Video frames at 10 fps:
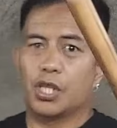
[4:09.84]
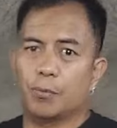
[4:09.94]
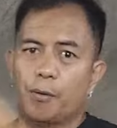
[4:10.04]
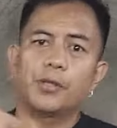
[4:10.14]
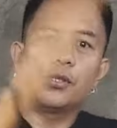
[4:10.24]
The
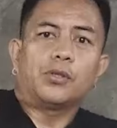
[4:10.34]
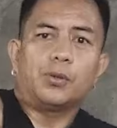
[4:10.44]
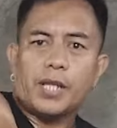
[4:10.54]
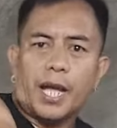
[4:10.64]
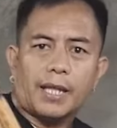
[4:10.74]
moment you
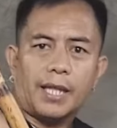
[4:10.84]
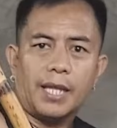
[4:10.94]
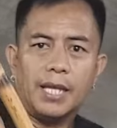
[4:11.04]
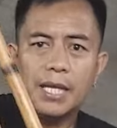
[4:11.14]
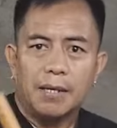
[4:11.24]
do
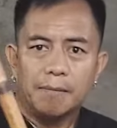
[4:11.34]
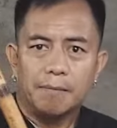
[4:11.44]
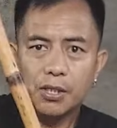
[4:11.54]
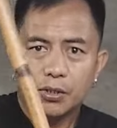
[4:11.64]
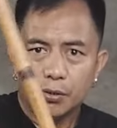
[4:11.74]
that,
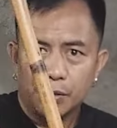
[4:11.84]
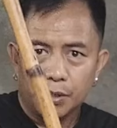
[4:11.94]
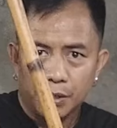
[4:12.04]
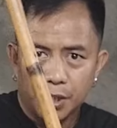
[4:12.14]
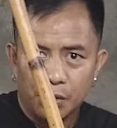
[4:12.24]
make sure
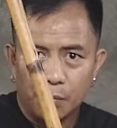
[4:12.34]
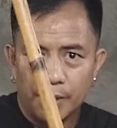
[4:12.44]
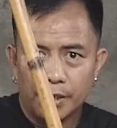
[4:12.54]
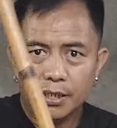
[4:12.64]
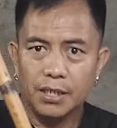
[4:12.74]
this
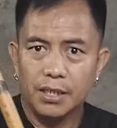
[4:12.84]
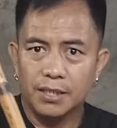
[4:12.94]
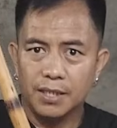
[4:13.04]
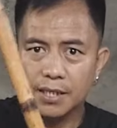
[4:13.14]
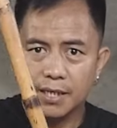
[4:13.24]
one
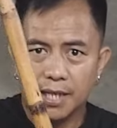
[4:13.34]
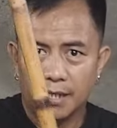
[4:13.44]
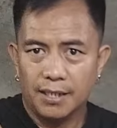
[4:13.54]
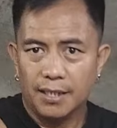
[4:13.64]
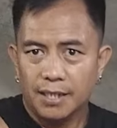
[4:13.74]
is here
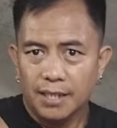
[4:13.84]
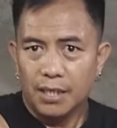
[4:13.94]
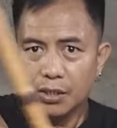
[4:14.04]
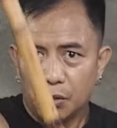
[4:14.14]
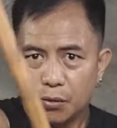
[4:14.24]
again.
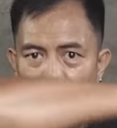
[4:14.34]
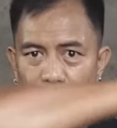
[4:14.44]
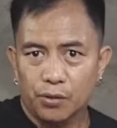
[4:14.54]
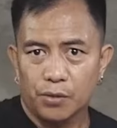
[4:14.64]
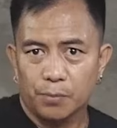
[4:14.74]
You don't
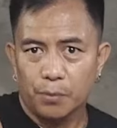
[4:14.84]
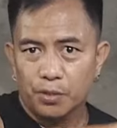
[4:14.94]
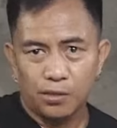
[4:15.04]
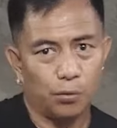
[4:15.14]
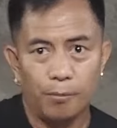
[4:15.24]
want to expose
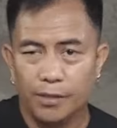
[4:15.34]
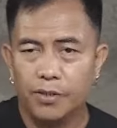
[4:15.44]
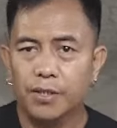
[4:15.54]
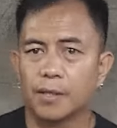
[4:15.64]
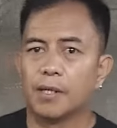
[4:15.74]
this too
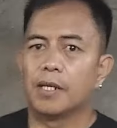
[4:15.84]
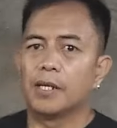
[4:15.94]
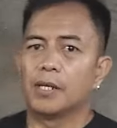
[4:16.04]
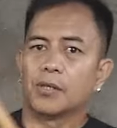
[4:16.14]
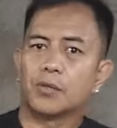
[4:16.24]
much.
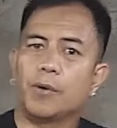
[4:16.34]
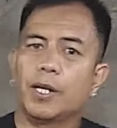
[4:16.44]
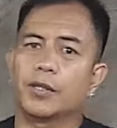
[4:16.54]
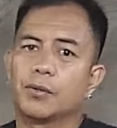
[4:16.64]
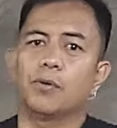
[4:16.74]
So
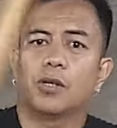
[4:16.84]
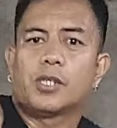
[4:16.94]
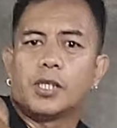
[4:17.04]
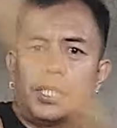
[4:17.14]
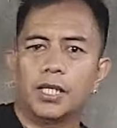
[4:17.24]
1, 2,
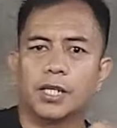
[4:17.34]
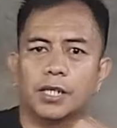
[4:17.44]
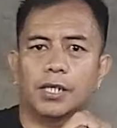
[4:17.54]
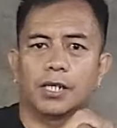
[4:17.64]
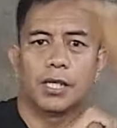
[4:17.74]
here.